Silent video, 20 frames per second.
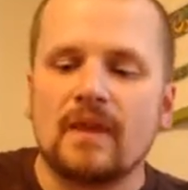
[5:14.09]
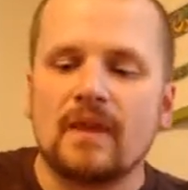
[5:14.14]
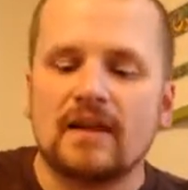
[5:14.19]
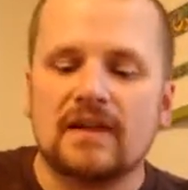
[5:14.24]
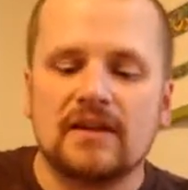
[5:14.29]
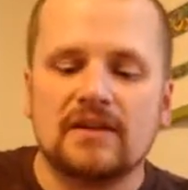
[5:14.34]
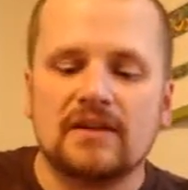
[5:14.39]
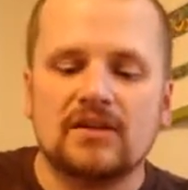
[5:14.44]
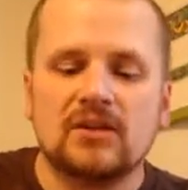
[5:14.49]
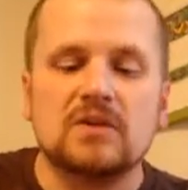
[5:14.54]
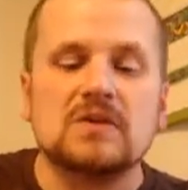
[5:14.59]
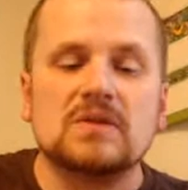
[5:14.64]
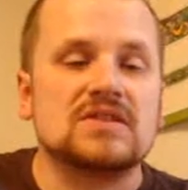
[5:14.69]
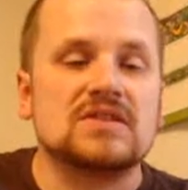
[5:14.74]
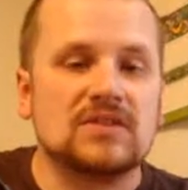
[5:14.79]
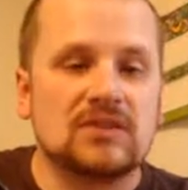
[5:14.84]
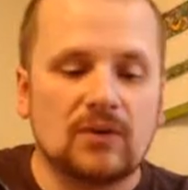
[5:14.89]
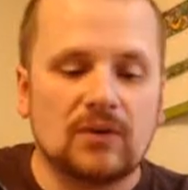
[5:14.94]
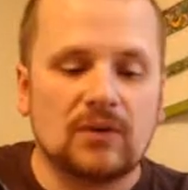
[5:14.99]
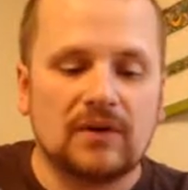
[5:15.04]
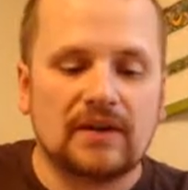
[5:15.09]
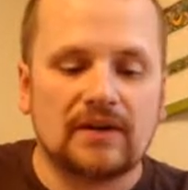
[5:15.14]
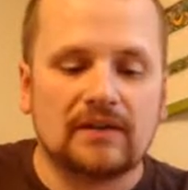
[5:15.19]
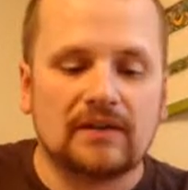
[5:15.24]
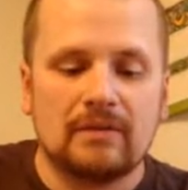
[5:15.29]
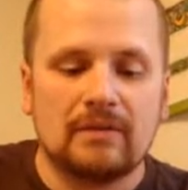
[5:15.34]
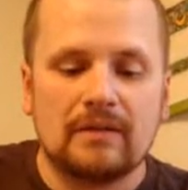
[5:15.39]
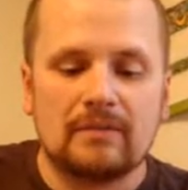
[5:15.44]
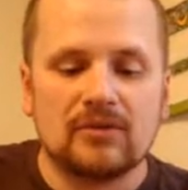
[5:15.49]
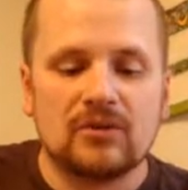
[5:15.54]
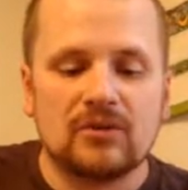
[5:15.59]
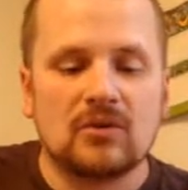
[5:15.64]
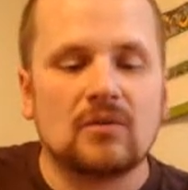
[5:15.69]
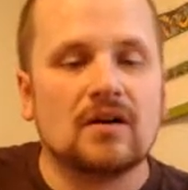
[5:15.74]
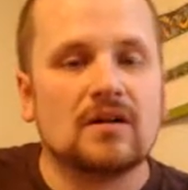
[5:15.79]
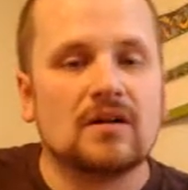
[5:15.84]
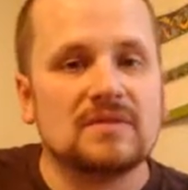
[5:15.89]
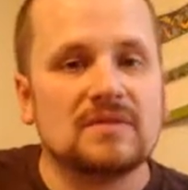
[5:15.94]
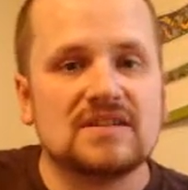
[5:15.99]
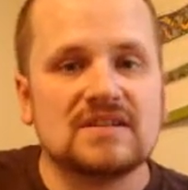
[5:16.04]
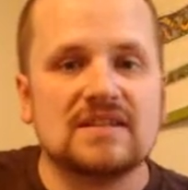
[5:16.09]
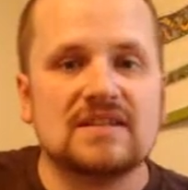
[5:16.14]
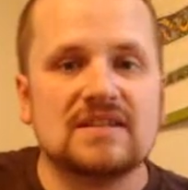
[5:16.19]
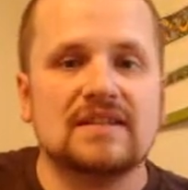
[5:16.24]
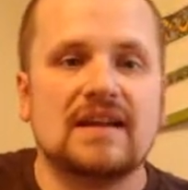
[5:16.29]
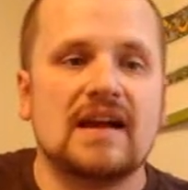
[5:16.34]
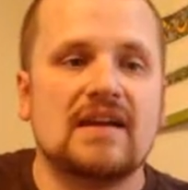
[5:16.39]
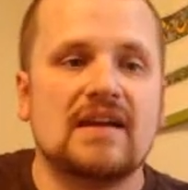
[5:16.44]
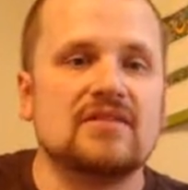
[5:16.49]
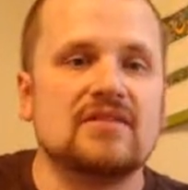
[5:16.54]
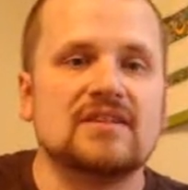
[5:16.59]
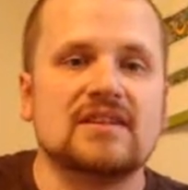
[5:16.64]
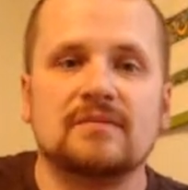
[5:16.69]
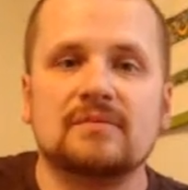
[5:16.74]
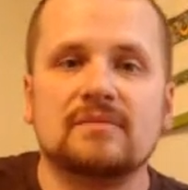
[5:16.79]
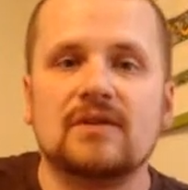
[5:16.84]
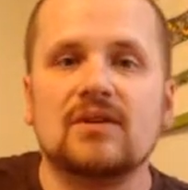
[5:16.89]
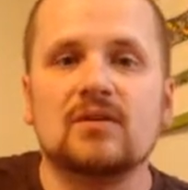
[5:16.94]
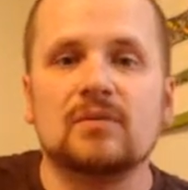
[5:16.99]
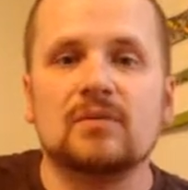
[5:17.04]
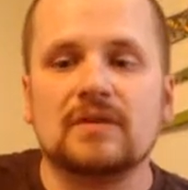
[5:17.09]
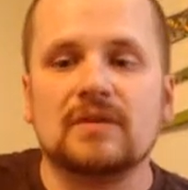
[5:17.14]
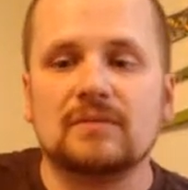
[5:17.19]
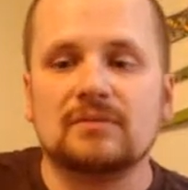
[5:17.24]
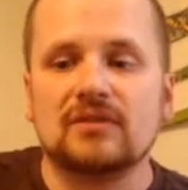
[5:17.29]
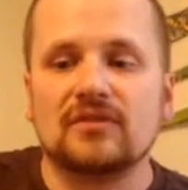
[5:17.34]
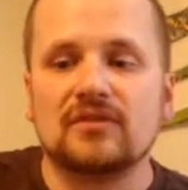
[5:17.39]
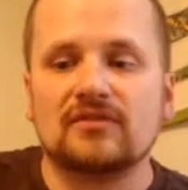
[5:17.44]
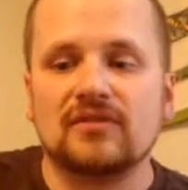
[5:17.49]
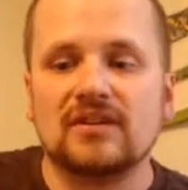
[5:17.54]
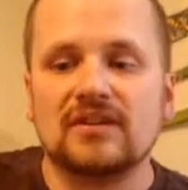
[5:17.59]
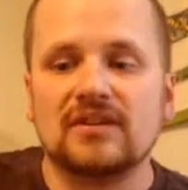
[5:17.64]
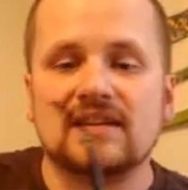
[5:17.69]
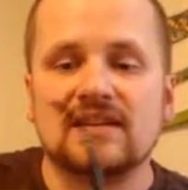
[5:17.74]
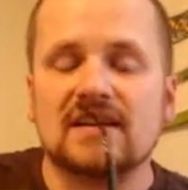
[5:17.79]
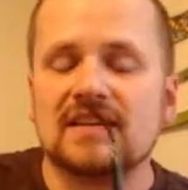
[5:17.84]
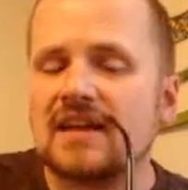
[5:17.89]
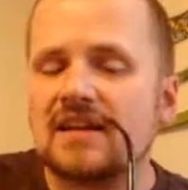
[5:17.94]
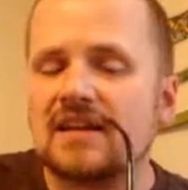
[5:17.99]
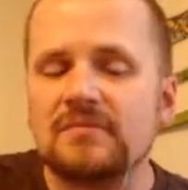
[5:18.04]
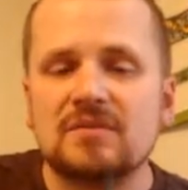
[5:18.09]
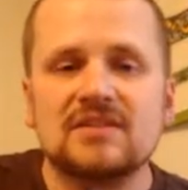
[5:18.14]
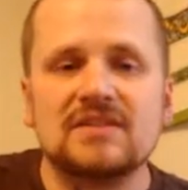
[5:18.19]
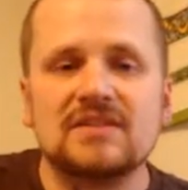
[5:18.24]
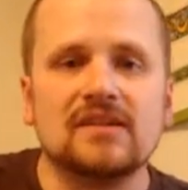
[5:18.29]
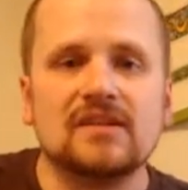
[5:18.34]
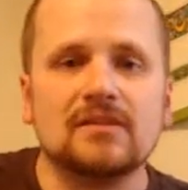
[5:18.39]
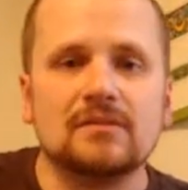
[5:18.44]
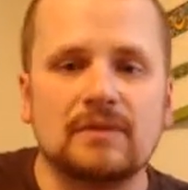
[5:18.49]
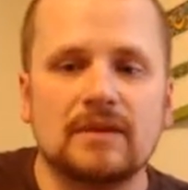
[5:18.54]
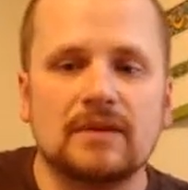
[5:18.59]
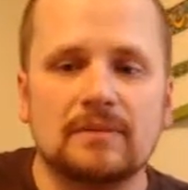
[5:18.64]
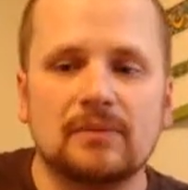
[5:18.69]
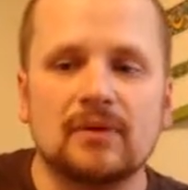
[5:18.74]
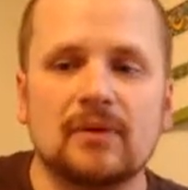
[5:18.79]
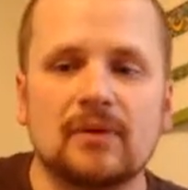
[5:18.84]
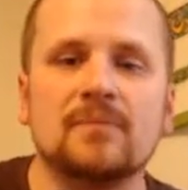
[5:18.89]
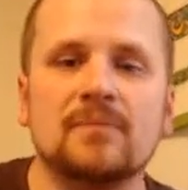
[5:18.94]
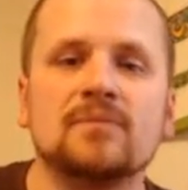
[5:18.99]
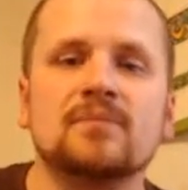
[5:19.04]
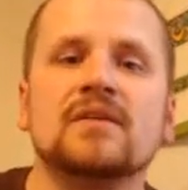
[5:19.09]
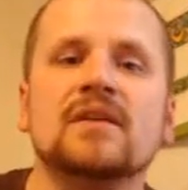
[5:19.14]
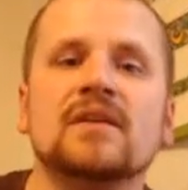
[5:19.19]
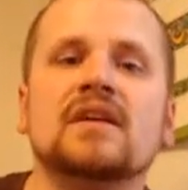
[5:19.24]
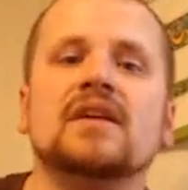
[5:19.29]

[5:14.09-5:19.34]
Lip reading: And I know it's annoying. People don't want to be seen every time they open up their feeds. And I've been telling people,